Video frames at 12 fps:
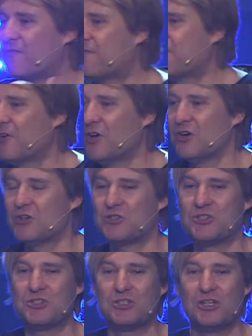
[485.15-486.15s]

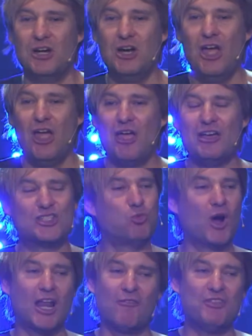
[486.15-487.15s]
first is
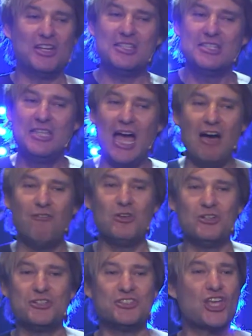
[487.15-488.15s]
one of the
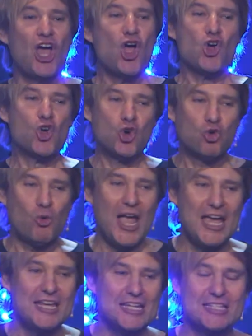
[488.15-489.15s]
devil's
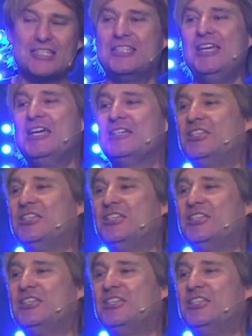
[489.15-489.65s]
greatest things